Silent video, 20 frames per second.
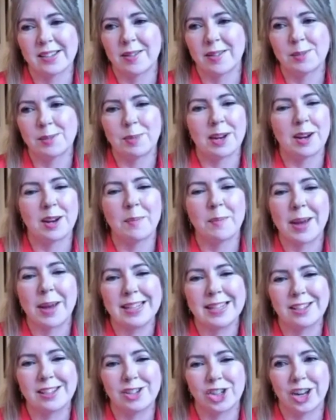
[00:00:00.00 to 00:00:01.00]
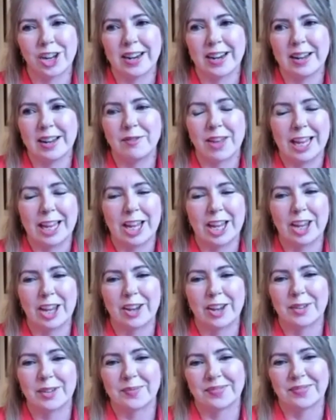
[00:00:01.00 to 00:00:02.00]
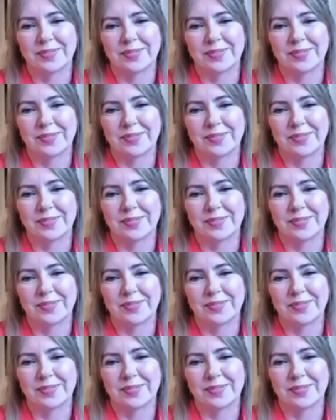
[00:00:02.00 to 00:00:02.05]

So it's been an amazing journey. Thank you.